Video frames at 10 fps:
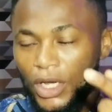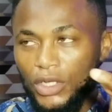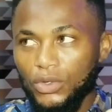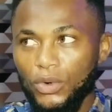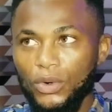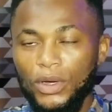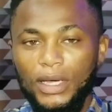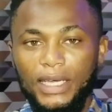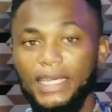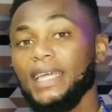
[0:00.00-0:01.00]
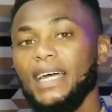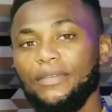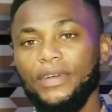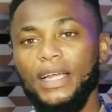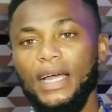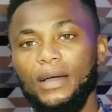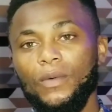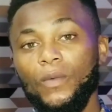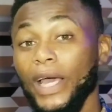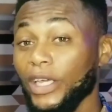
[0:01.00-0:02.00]
So here in Africa,
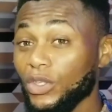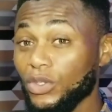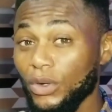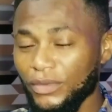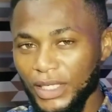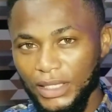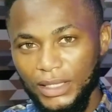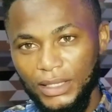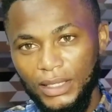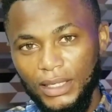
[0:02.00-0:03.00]
we are guilty of this.